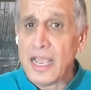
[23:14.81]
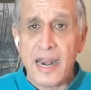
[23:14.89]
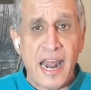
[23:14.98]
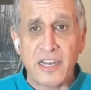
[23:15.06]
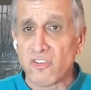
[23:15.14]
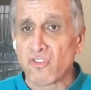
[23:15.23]

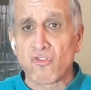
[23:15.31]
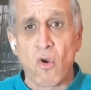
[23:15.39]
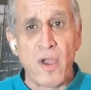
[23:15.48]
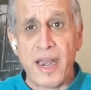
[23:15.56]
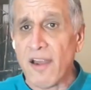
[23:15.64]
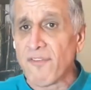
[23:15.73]
And I
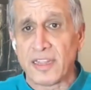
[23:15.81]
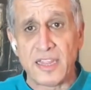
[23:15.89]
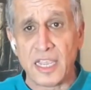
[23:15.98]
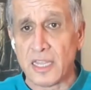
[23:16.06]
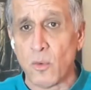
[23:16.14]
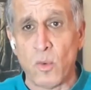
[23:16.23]
destroyed
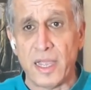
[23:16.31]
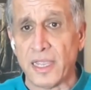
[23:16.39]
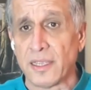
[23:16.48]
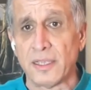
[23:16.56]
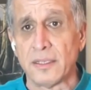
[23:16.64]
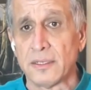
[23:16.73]
everything in the
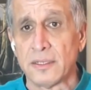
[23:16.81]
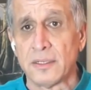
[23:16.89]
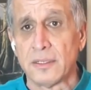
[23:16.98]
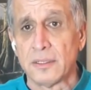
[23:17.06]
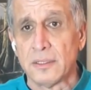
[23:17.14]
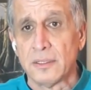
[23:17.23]
way
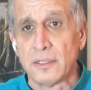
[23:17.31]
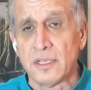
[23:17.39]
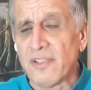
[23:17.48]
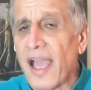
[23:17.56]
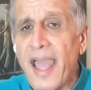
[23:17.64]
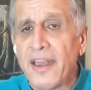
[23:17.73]

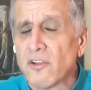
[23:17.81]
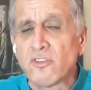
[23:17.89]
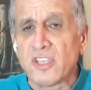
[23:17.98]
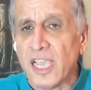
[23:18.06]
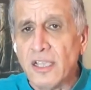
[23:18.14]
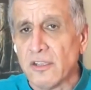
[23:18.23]
because I had no
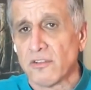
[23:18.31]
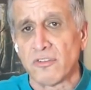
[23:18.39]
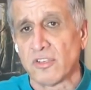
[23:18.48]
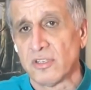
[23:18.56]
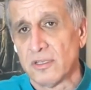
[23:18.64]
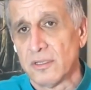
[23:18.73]

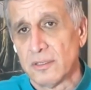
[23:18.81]
skills.